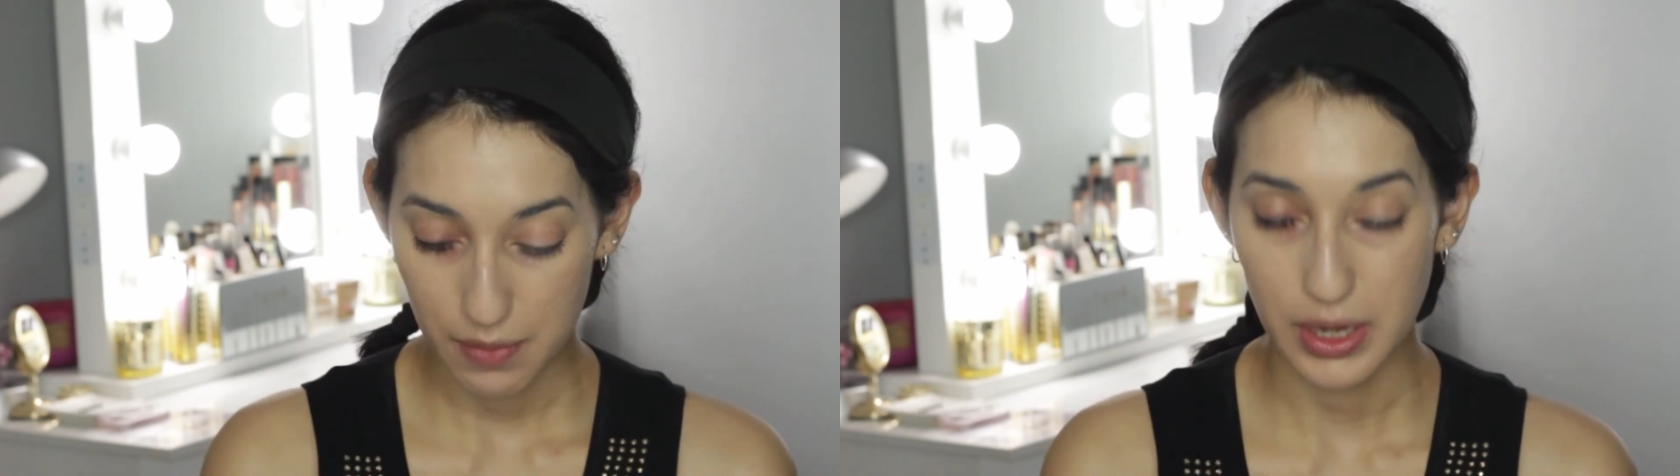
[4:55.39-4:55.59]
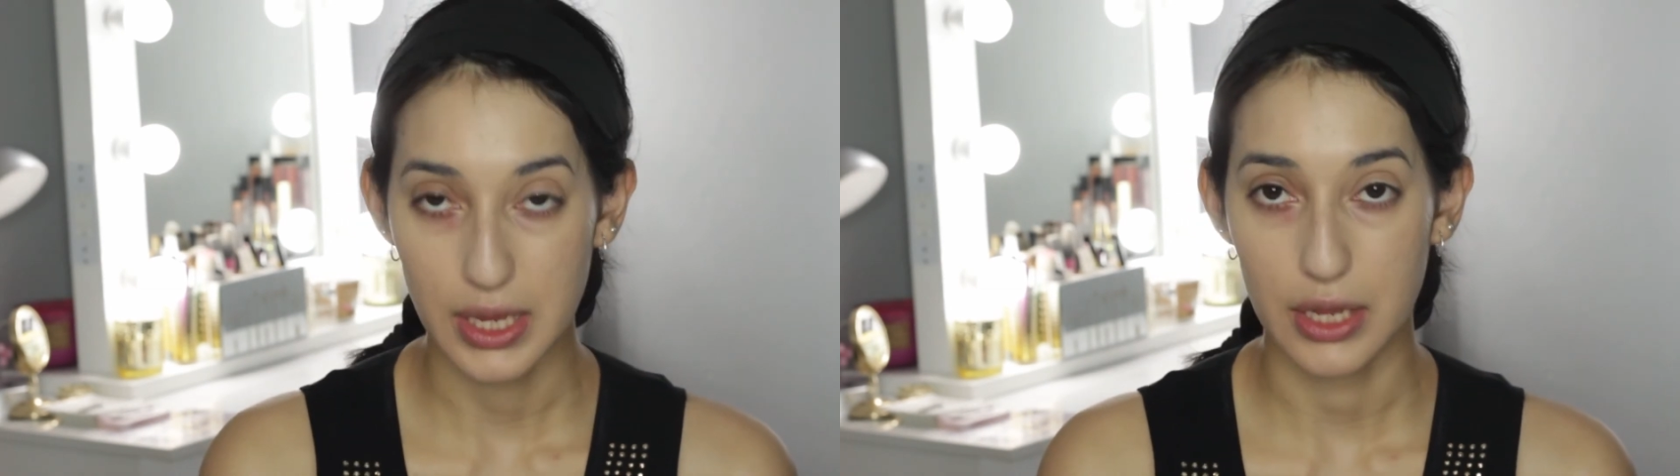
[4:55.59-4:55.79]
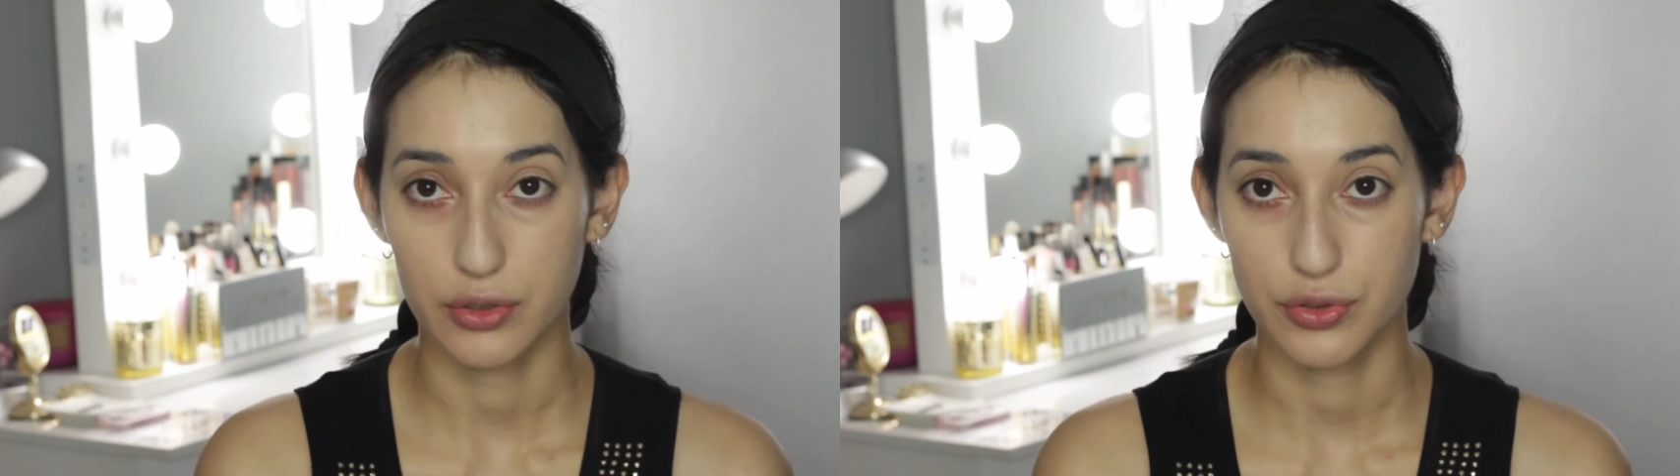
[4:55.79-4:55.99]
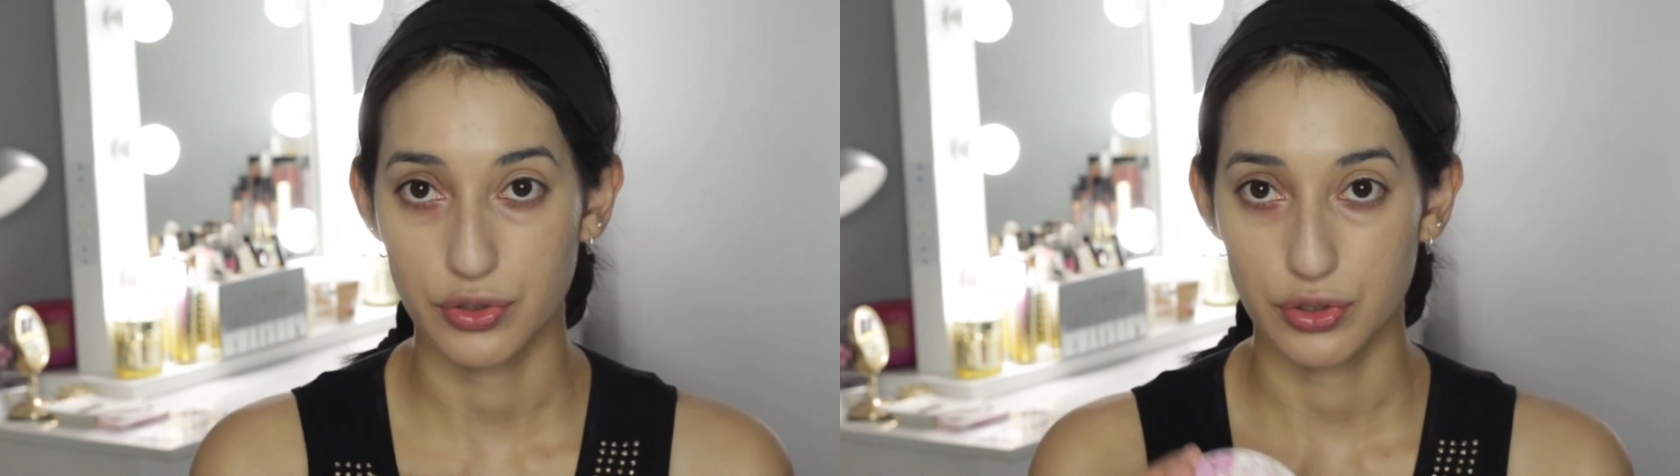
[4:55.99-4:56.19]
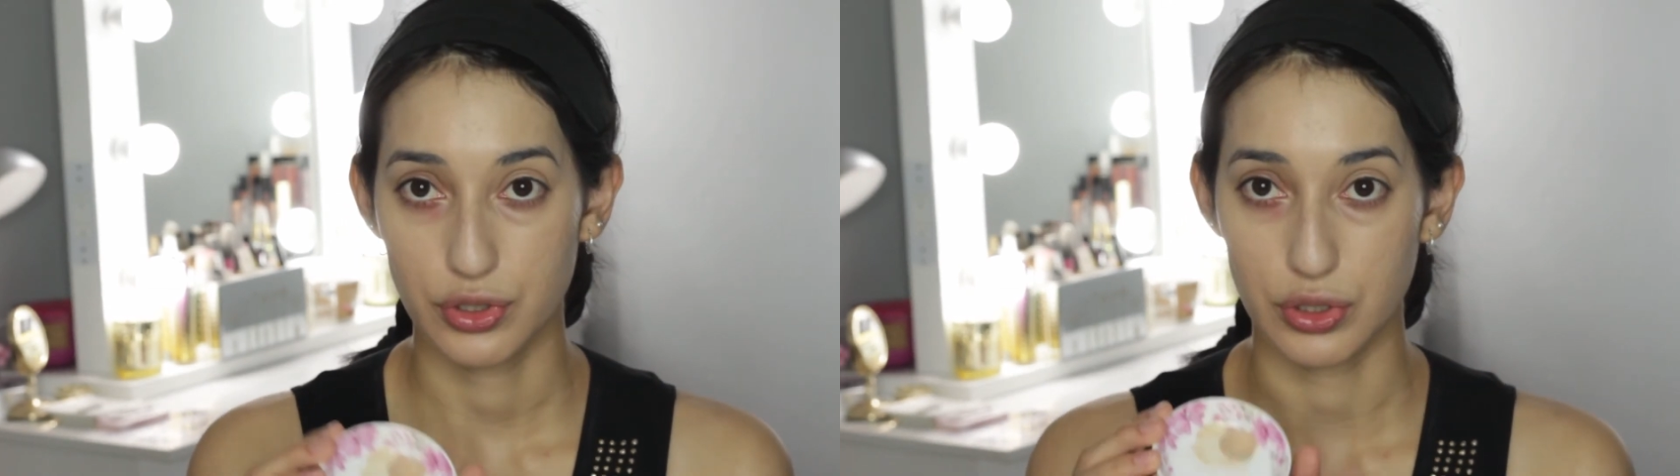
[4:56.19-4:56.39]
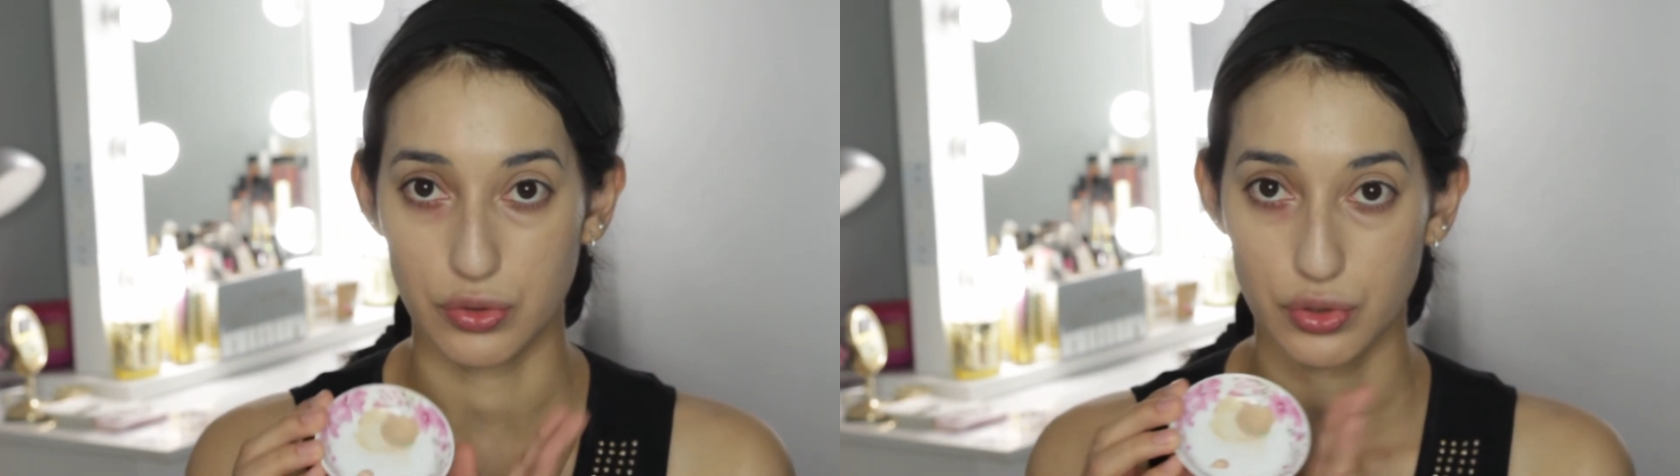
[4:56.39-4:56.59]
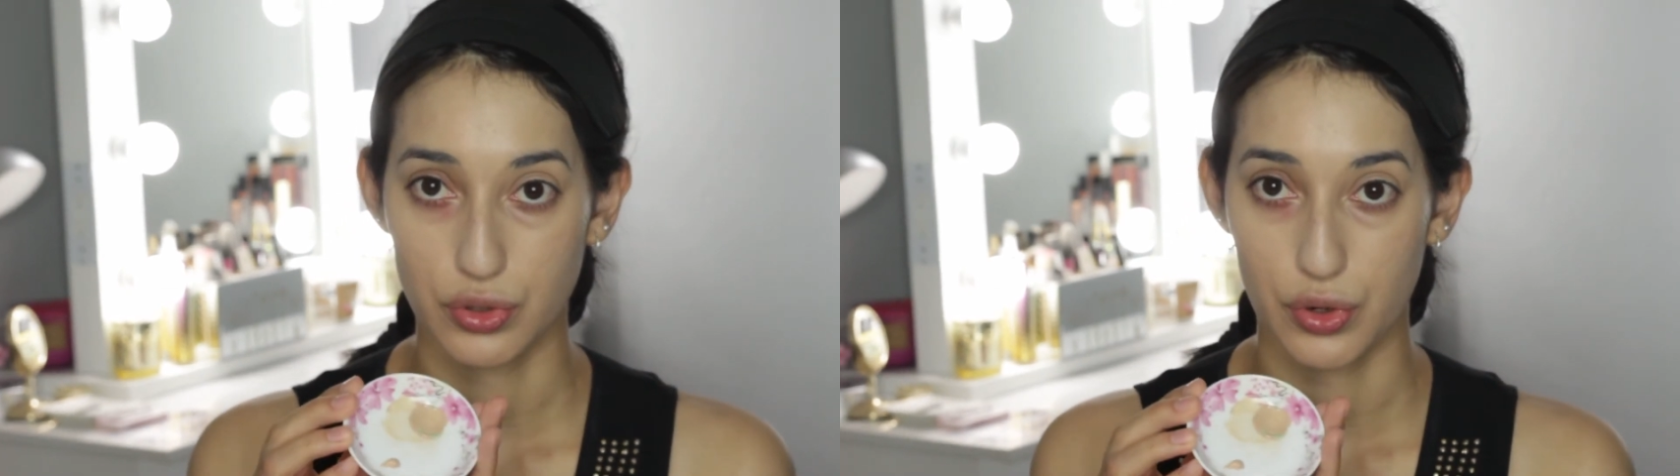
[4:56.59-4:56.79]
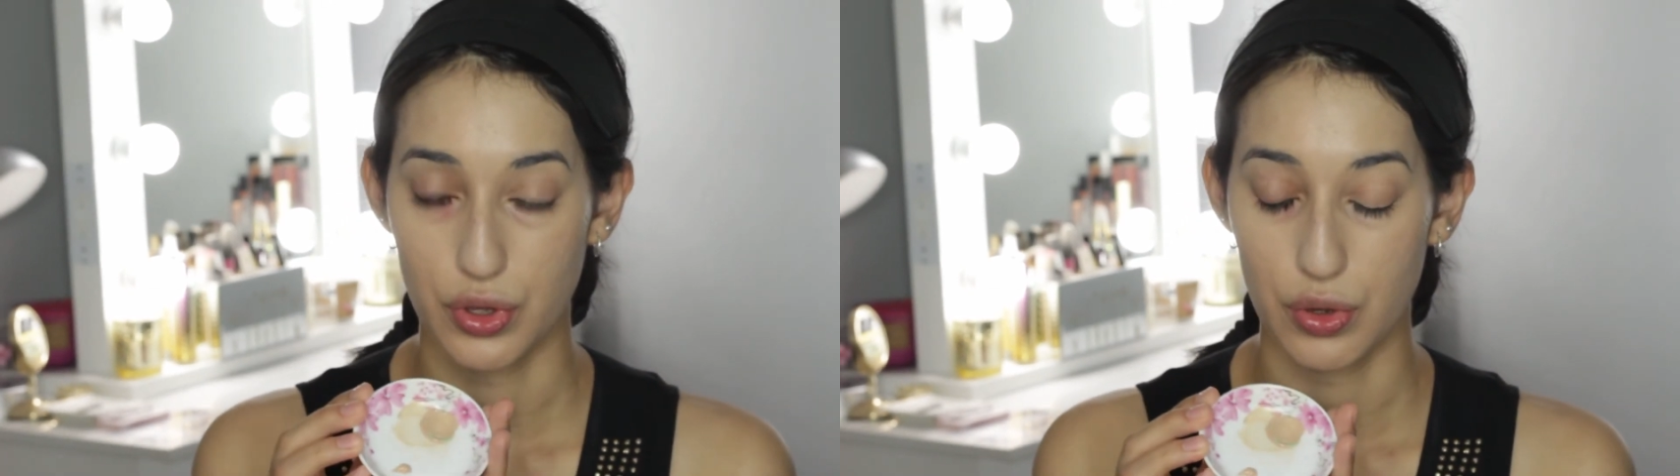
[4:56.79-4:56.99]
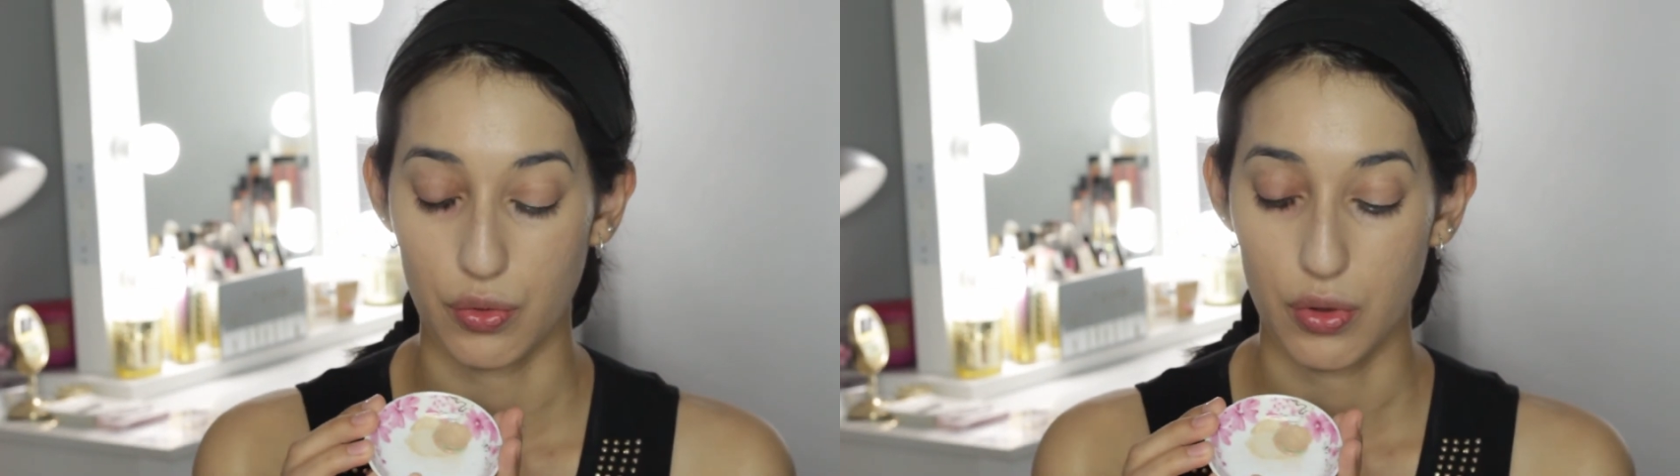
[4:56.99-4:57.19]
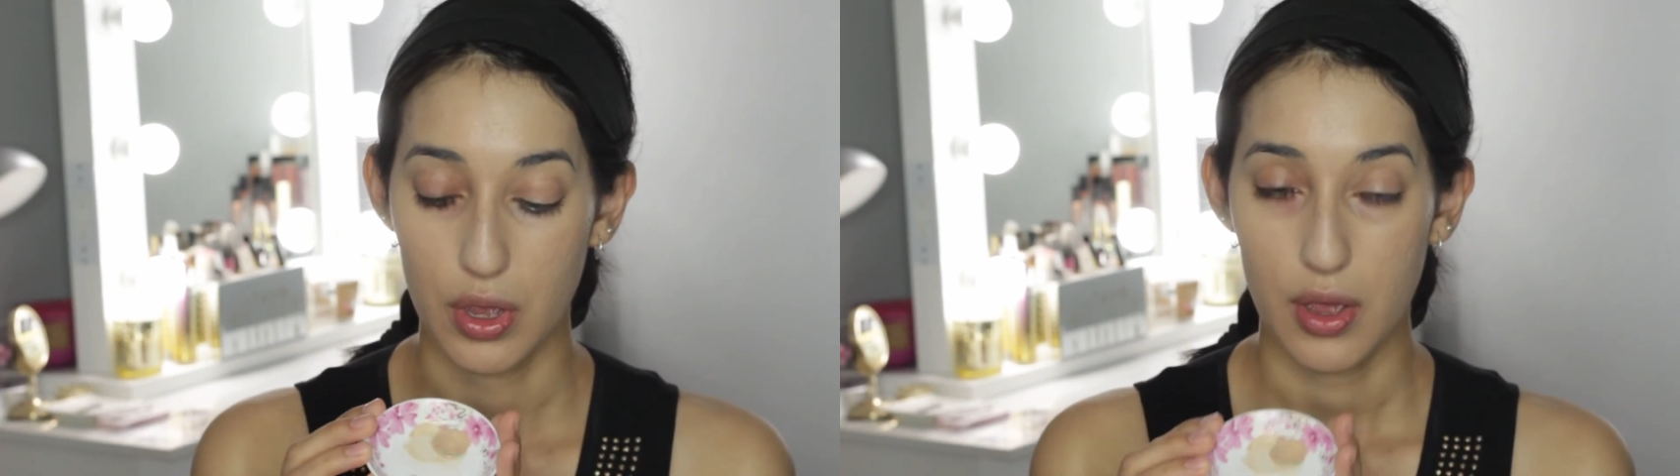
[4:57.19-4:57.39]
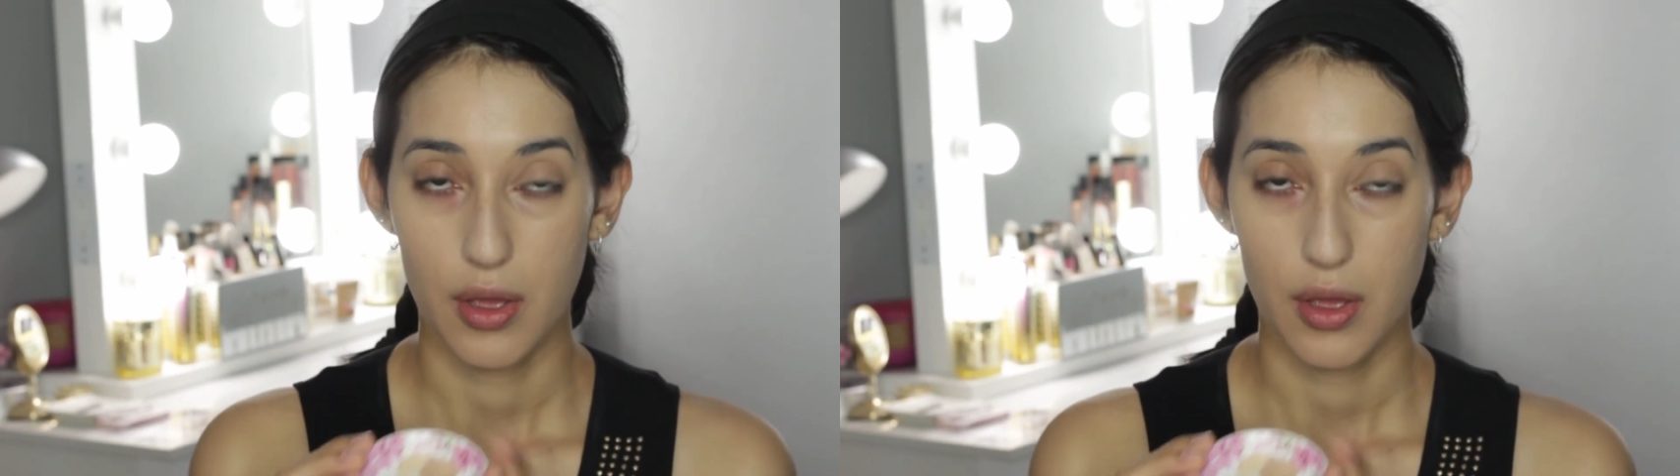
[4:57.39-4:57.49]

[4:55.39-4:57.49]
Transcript: I'm gonna get closer to show you